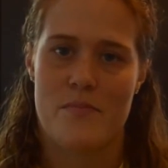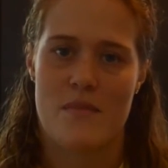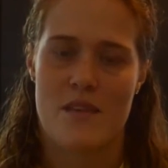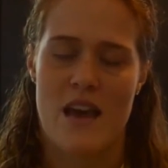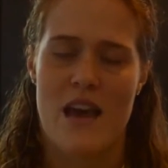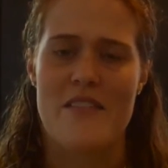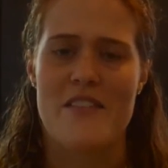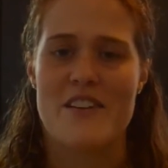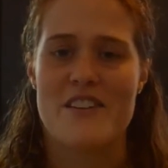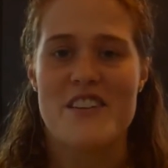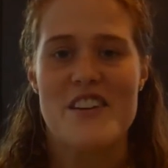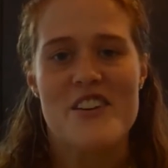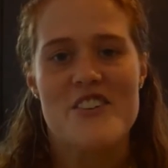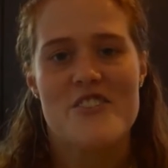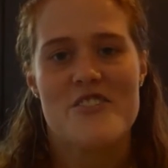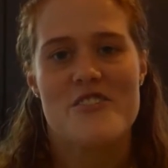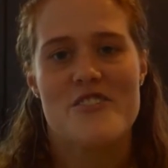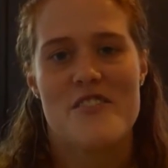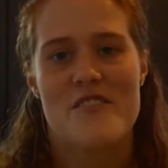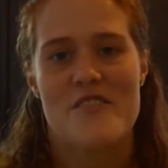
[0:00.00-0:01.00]
And the
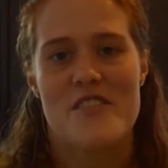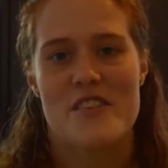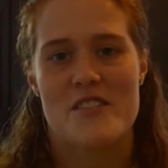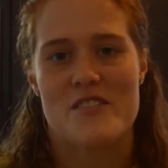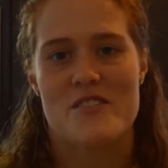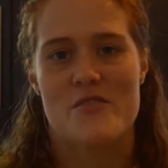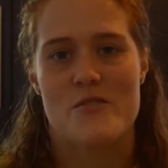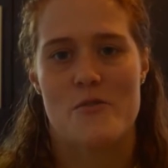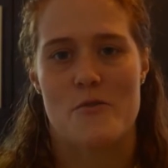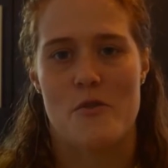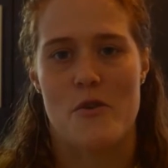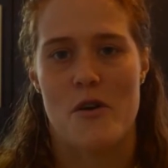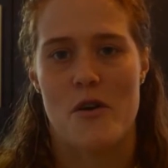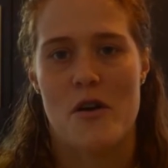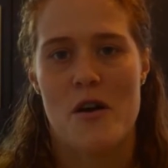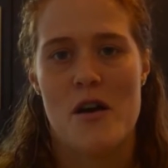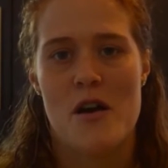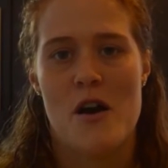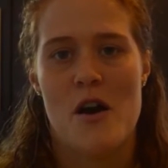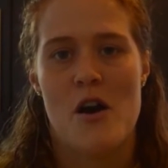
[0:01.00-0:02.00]
teachers of the school
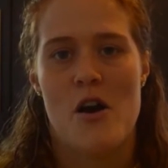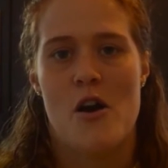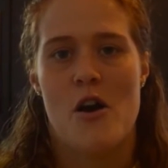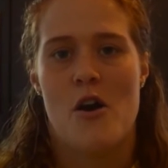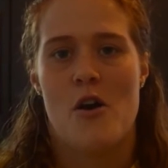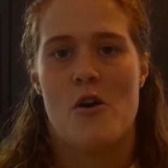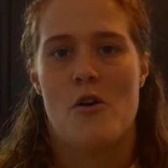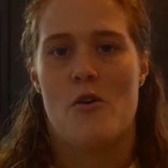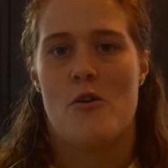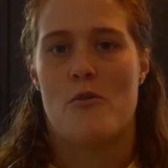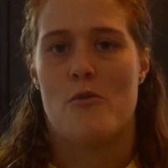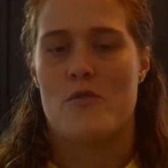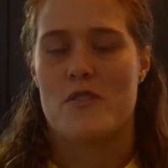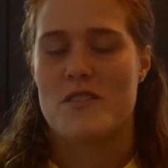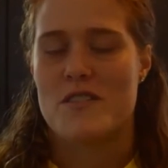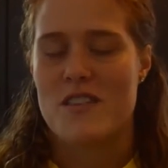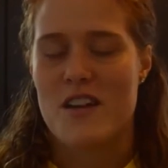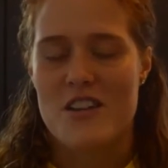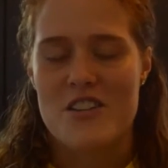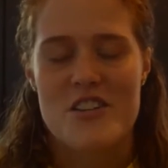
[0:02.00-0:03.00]
were
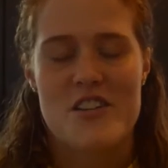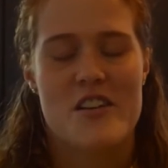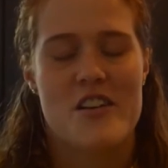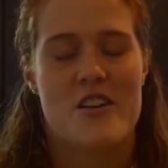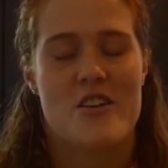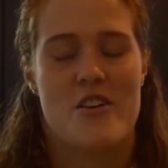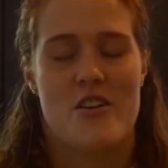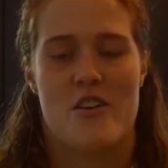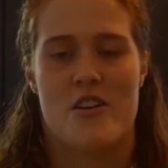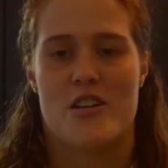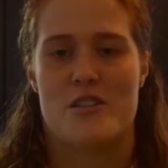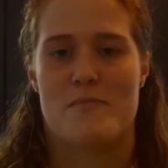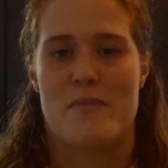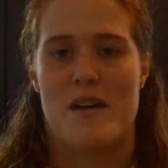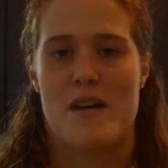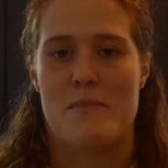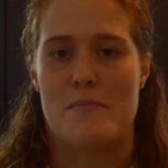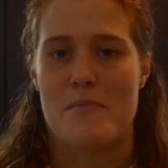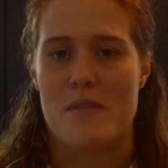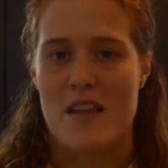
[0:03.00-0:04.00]
such an encouragement
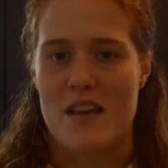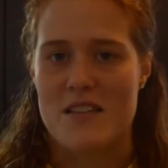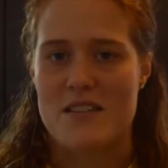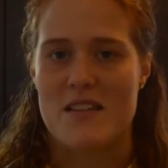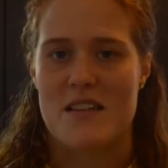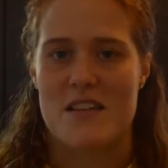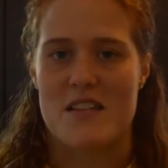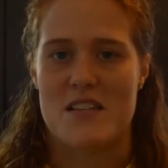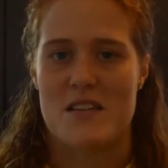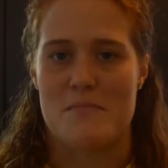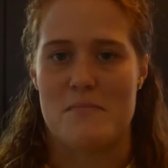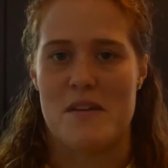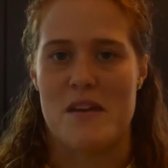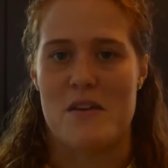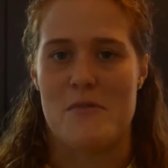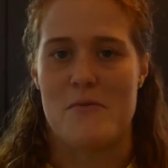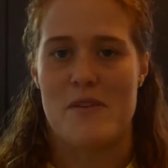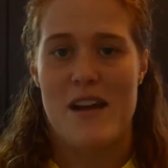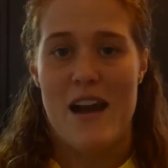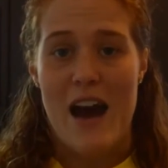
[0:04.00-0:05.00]
and blessing to me
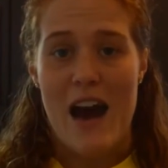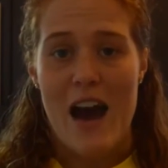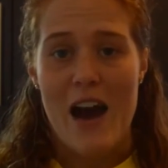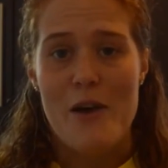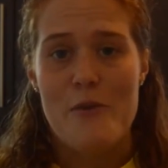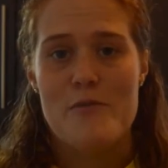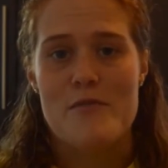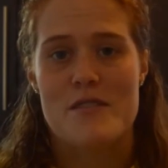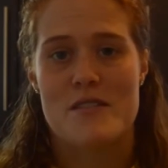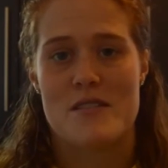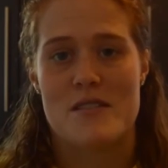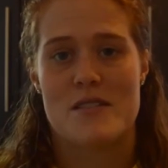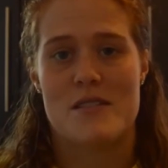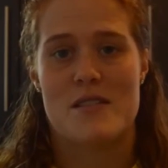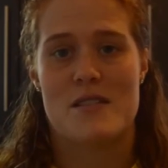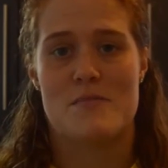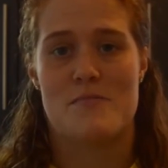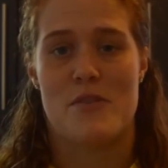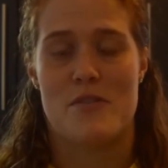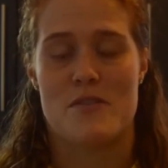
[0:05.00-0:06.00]
when I was
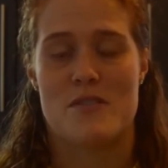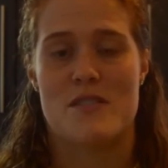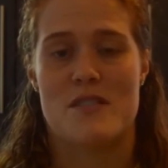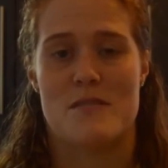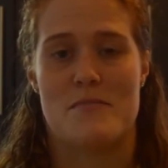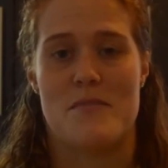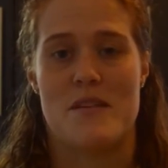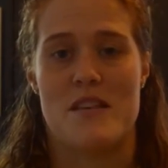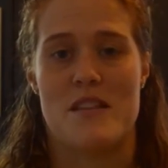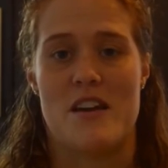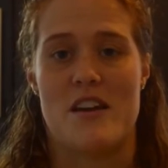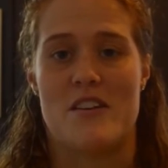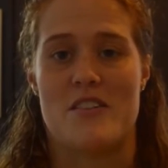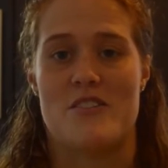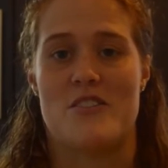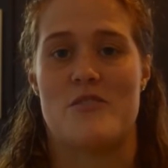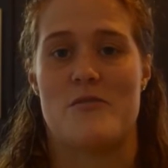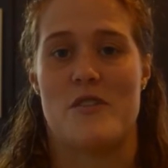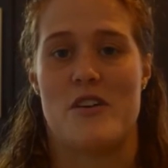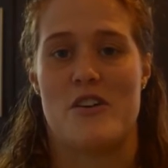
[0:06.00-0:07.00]
supposed to be there
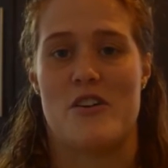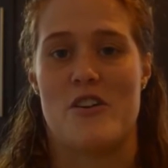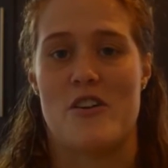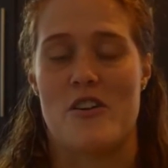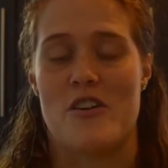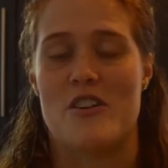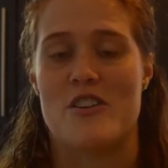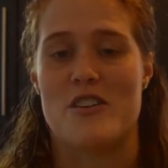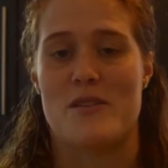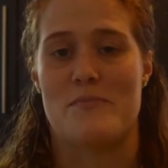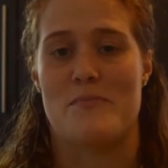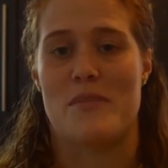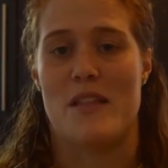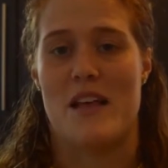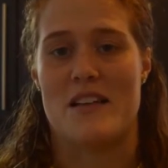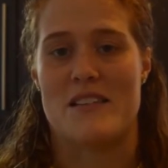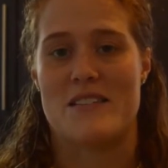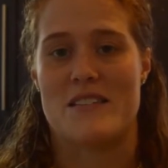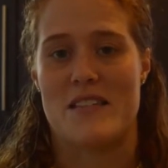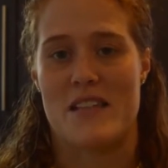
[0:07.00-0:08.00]
to encourage and
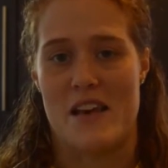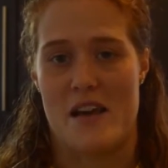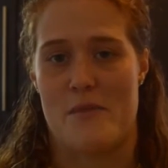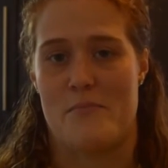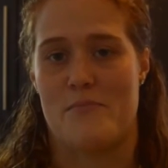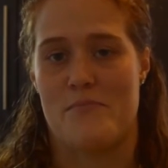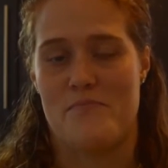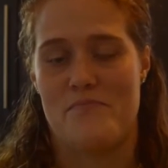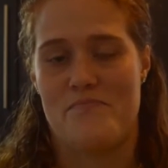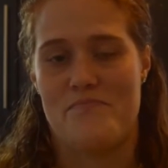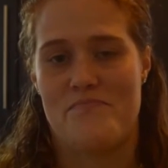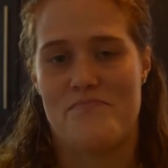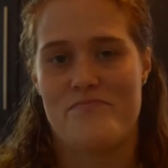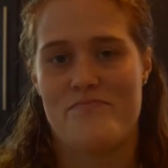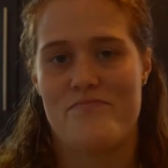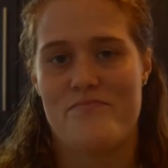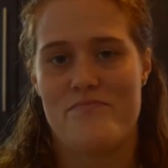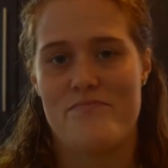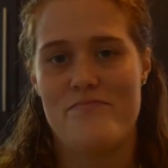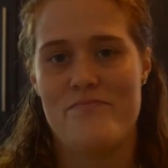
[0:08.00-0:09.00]
bless them.
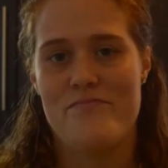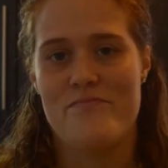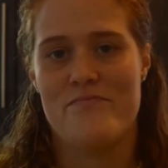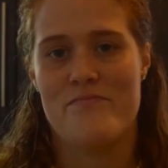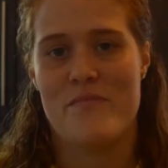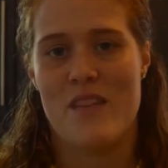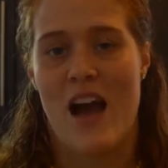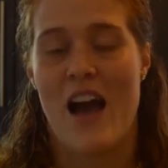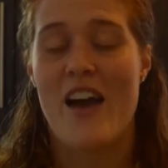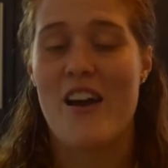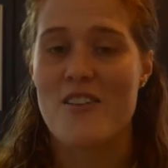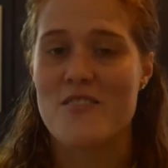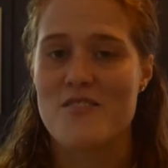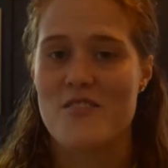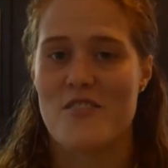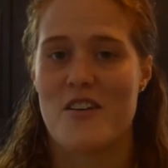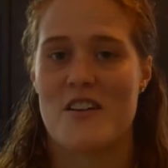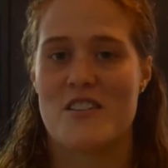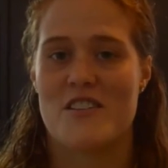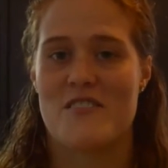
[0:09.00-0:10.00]
I also
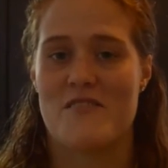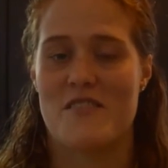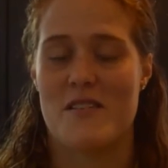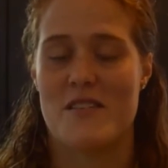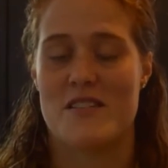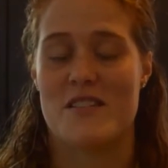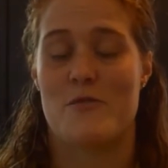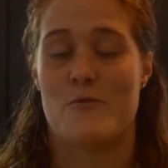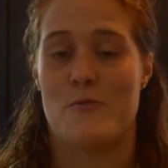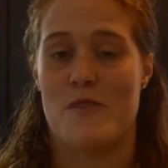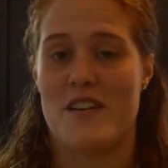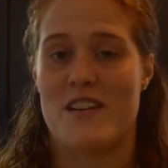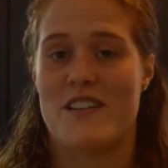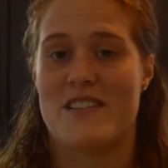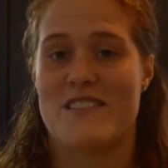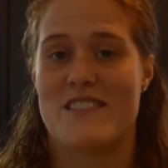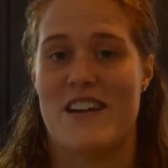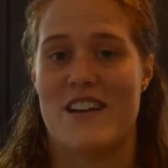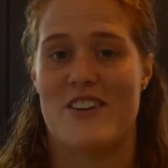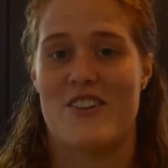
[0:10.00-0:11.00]
got to visit
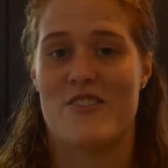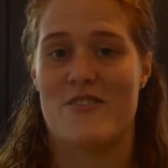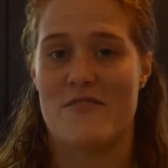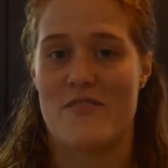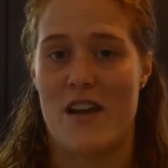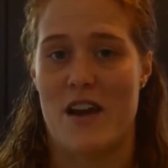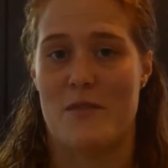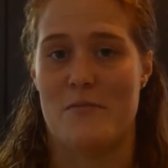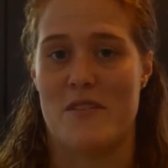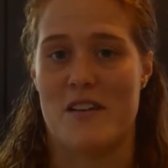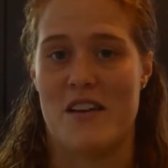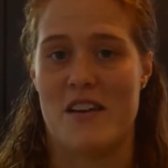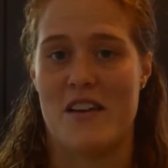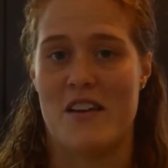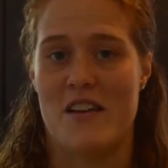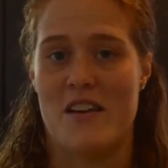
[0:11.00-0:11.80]
Witness and her family,